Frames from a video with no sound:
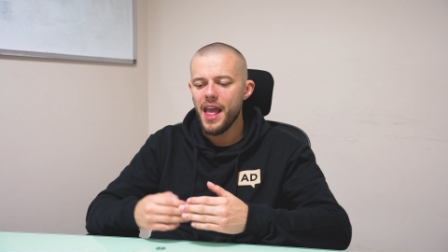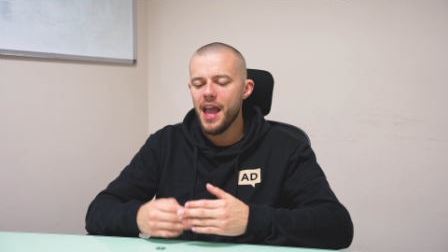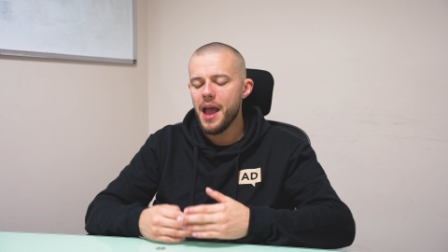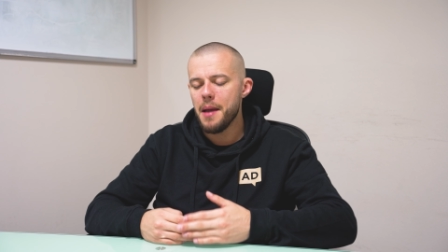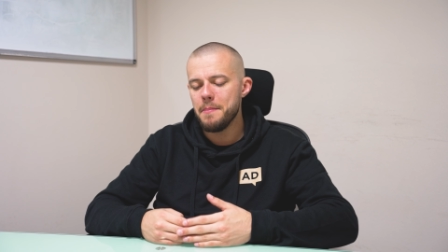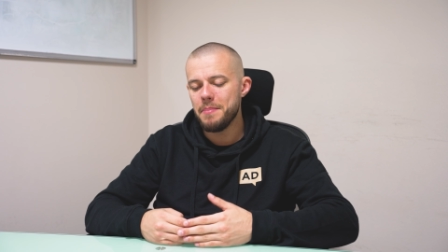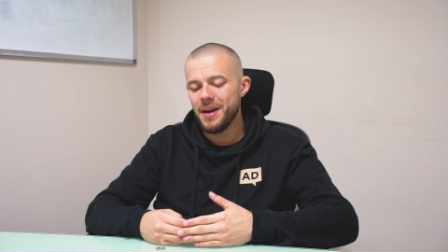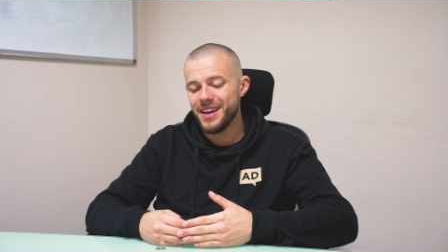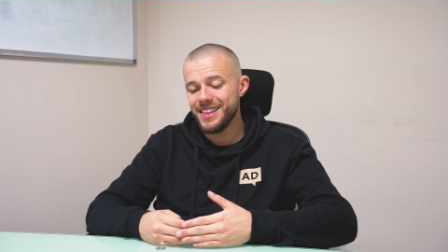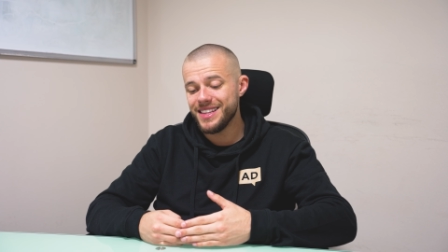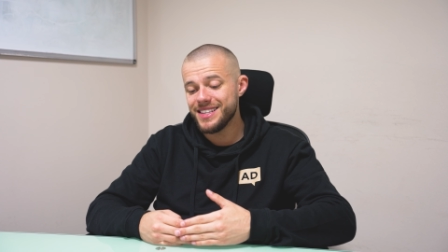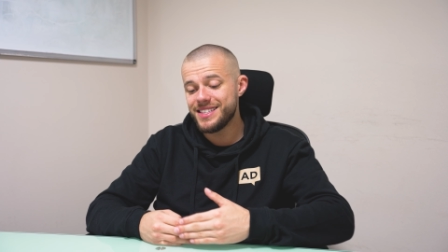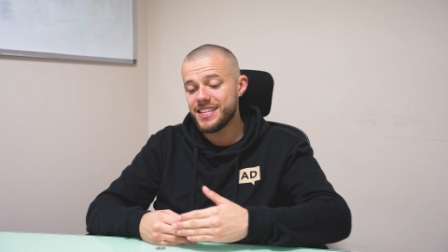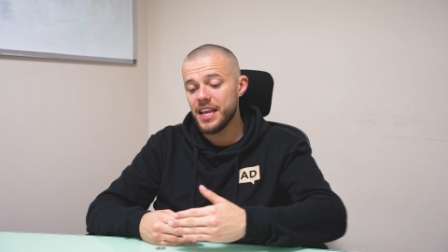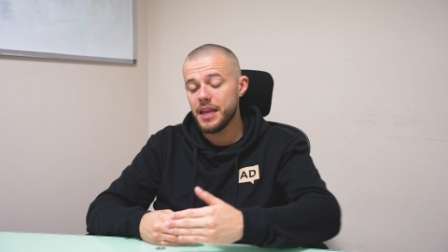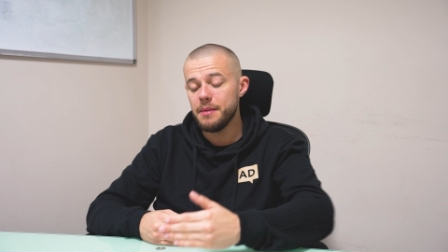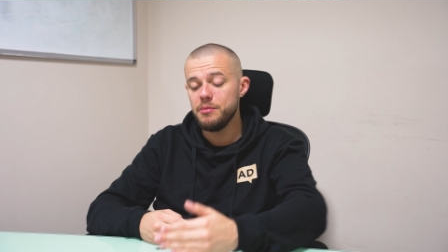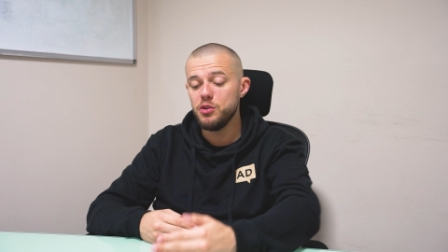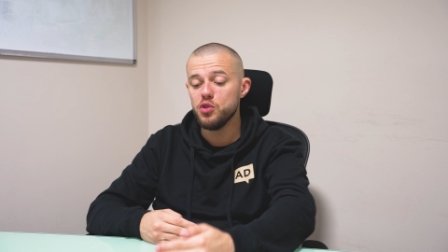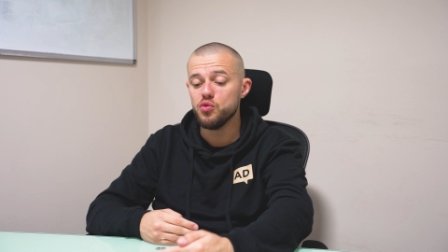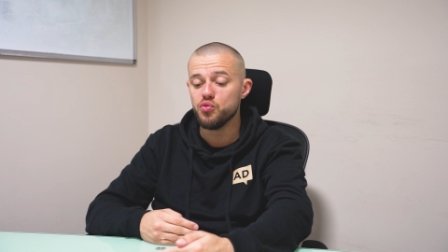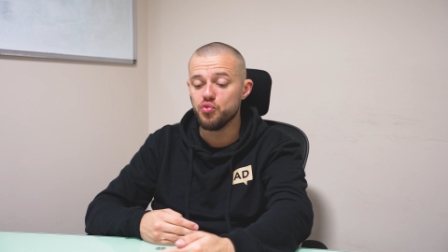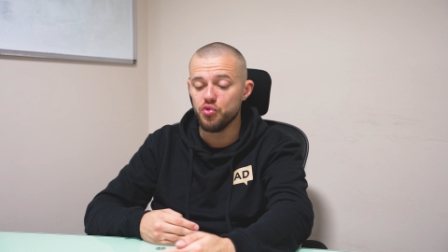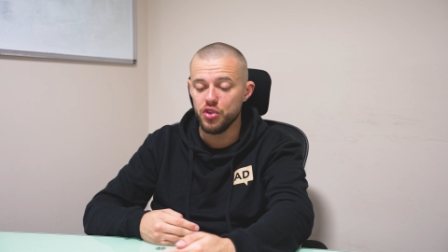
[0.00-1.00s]
And by the
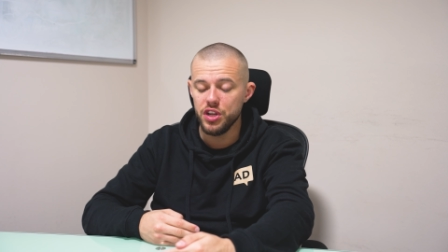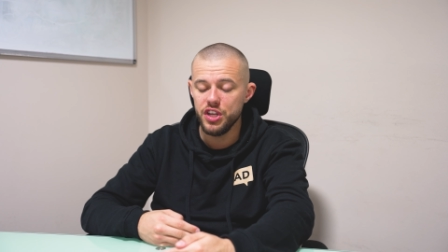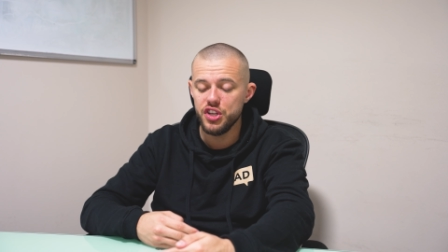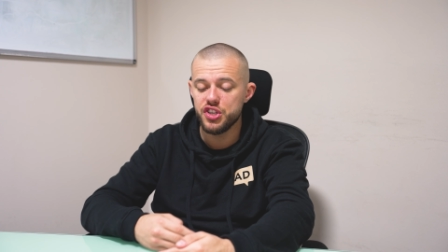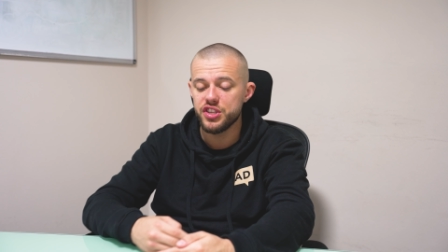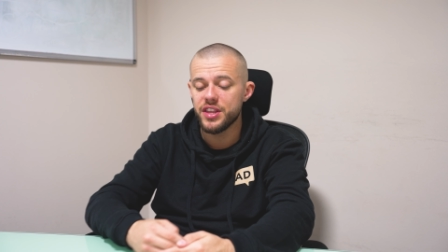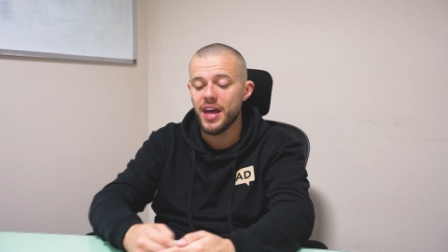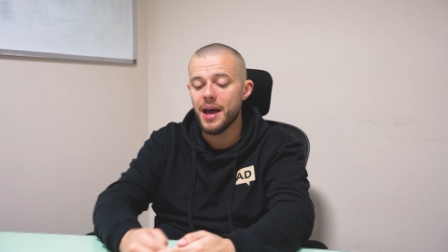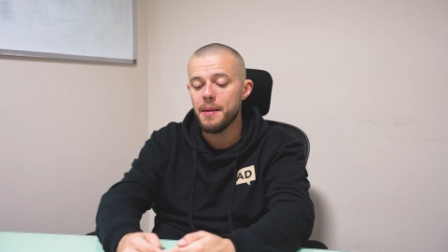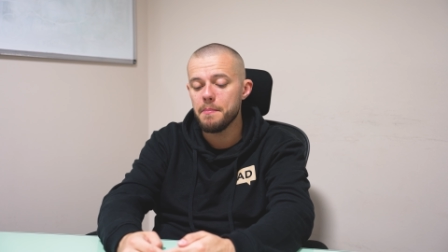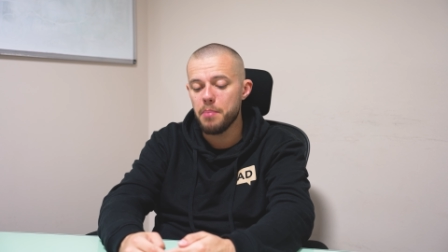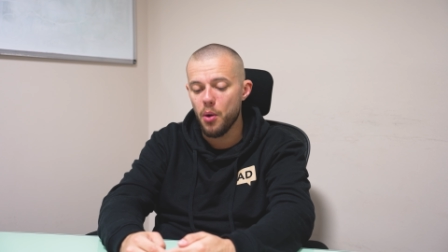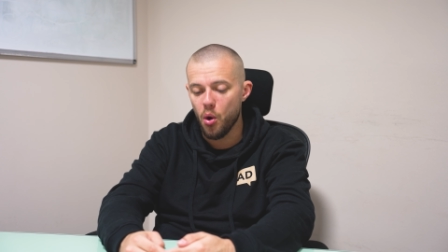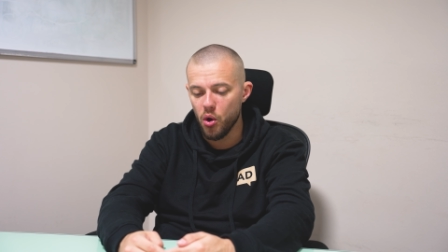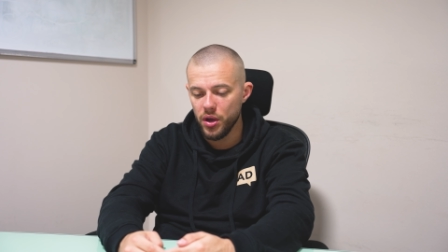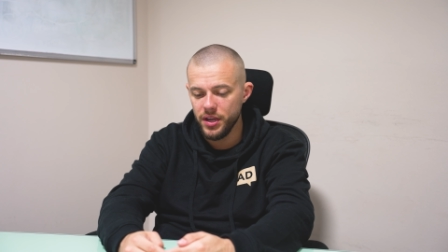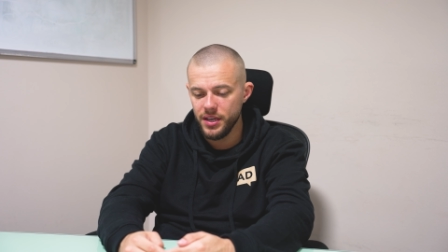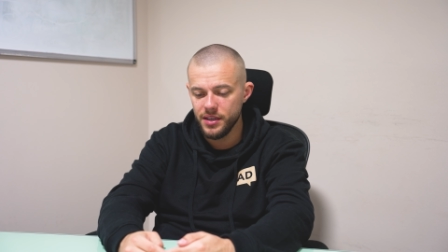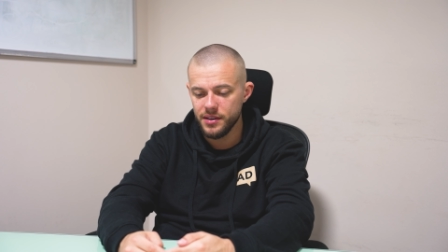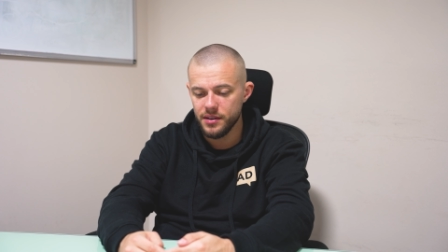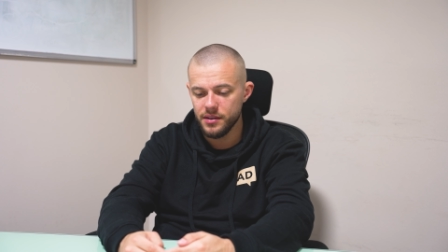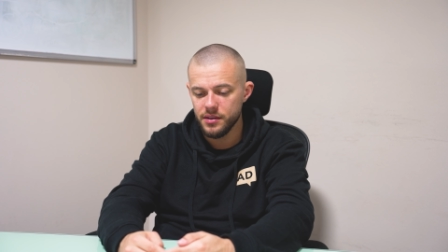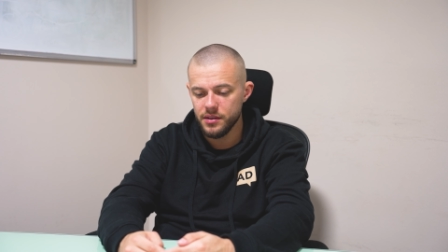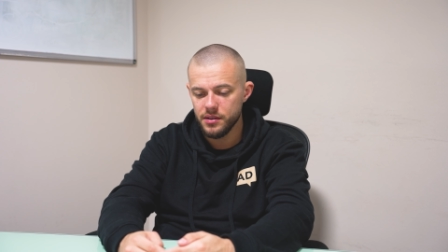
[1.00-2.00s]
time you reach that
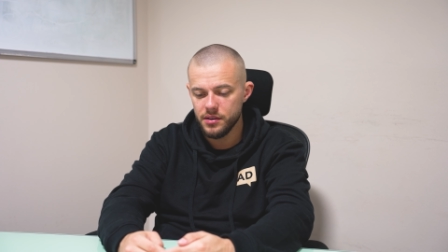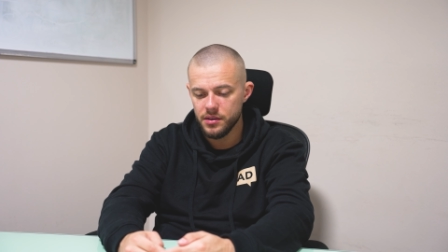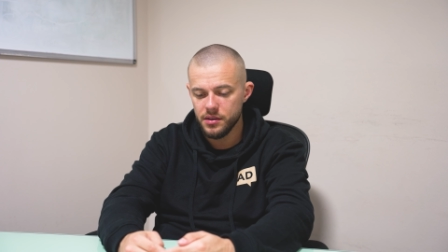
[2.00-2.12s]
point